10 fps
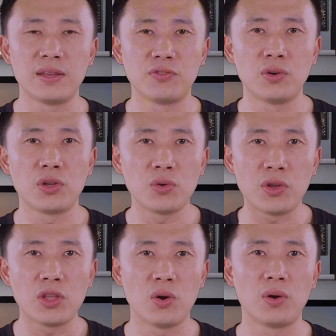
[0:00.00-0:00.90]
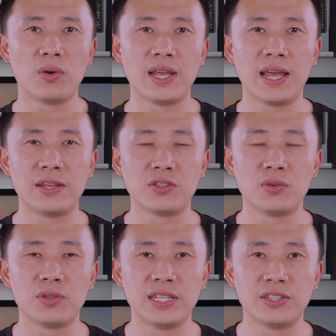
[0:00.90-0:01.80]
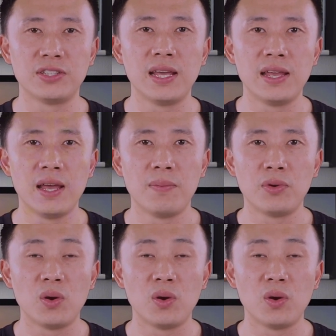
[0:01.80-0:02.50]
If you're new to YoloCast, you'll need to sign up.